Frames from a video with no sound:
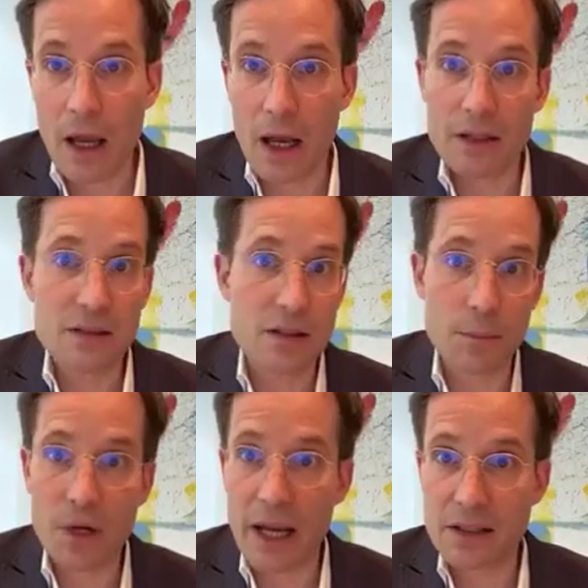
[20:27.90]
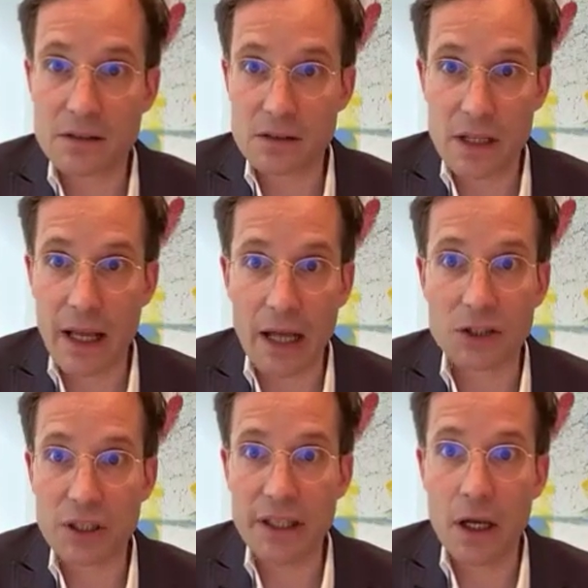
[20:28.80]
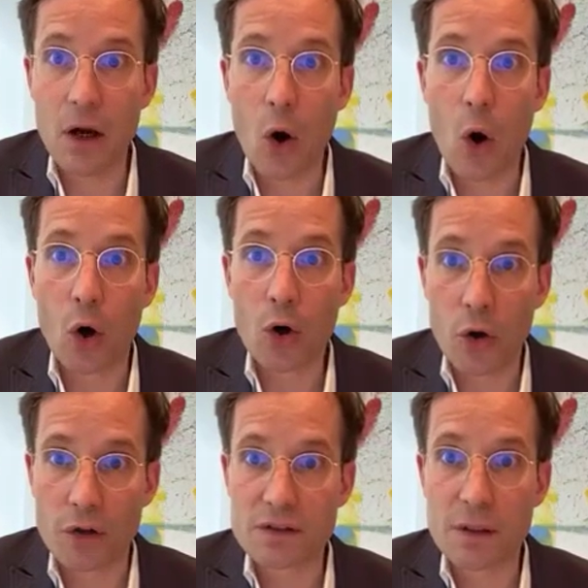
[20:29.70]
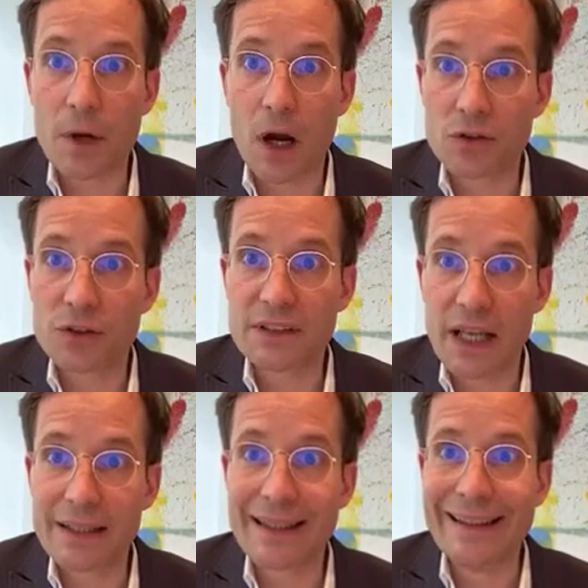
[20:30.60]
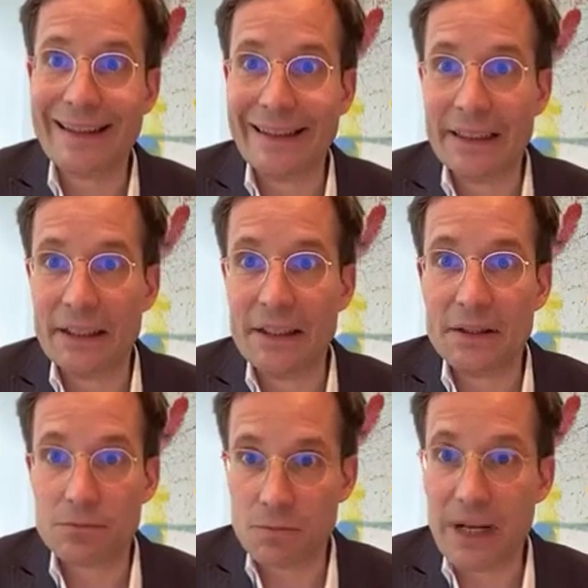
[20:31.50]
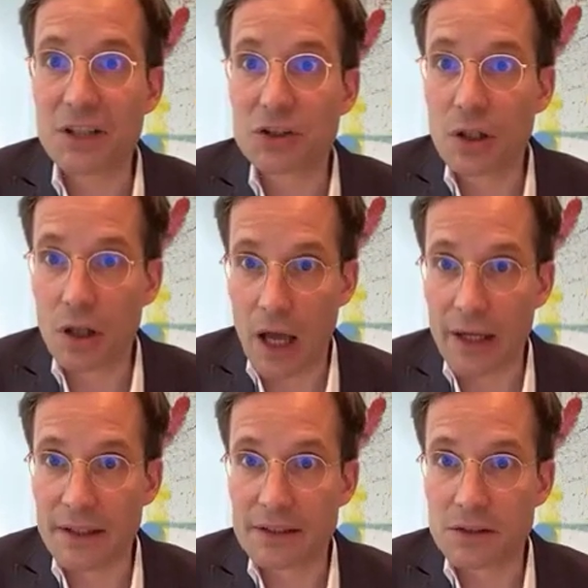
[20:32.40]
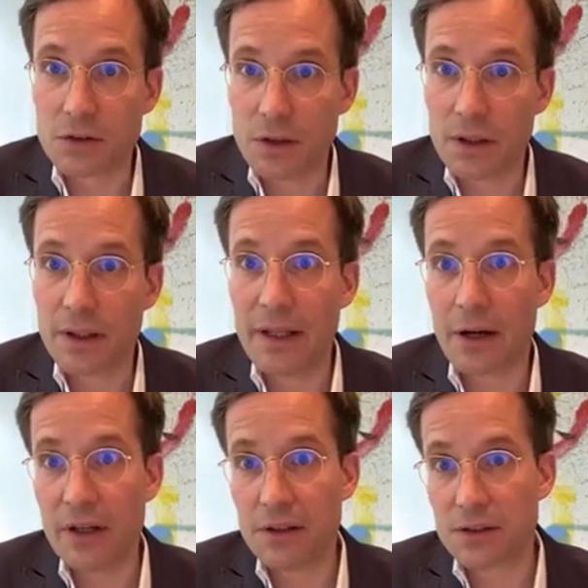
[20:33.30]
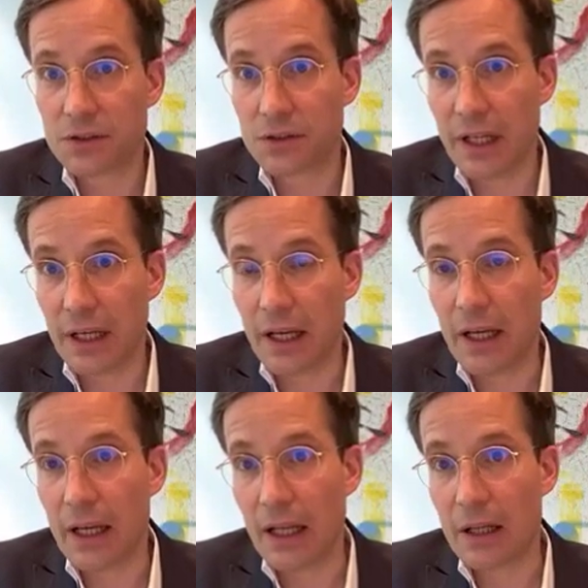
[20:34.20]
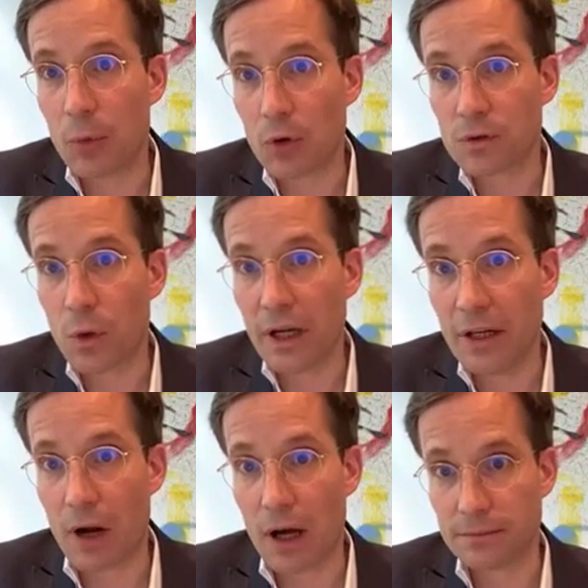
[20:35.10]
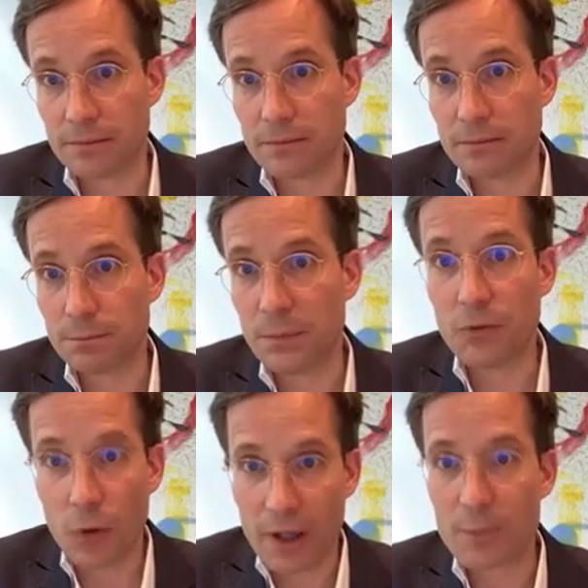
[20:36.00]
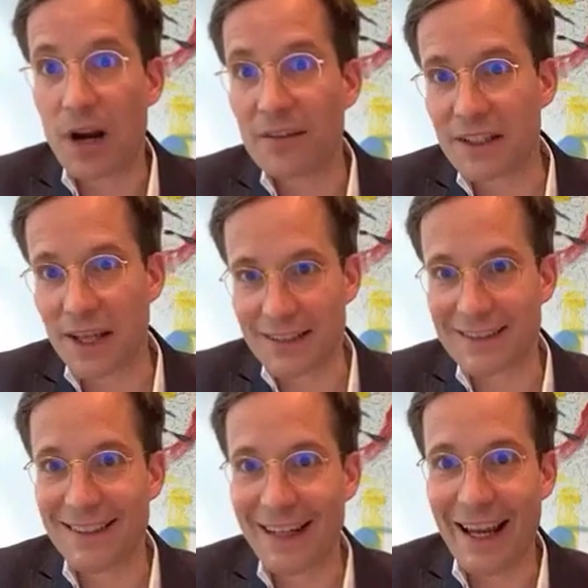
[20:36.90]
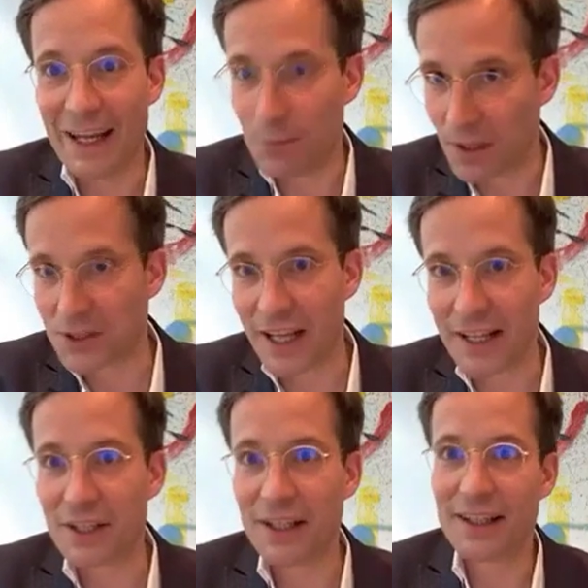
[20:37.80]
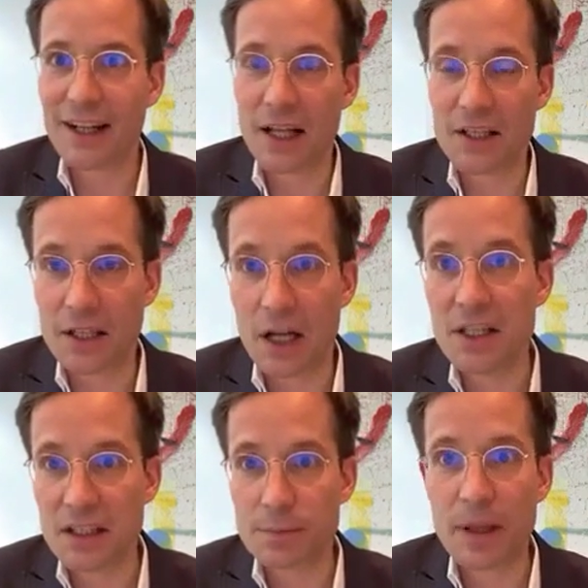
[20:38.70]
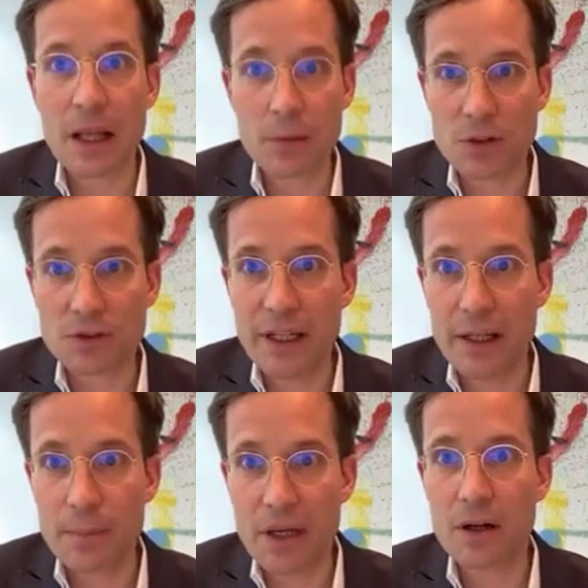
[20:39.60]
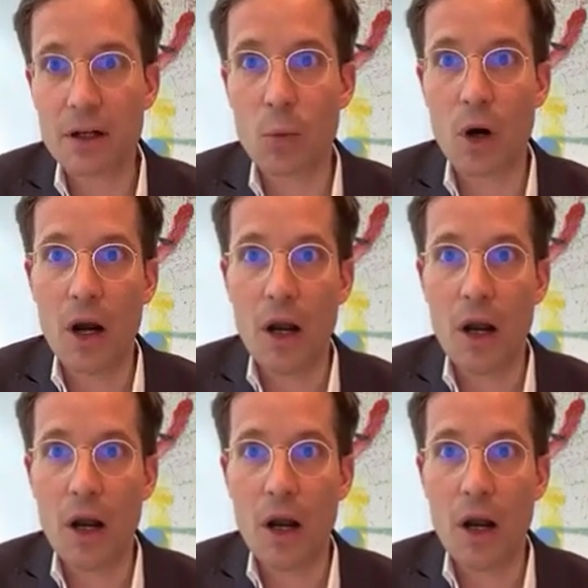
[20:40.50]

And in some cases, they actually occurred. Some countries had nationalized their industry in the post war era before they privatized it again much later in the 1990s. But that was really a period where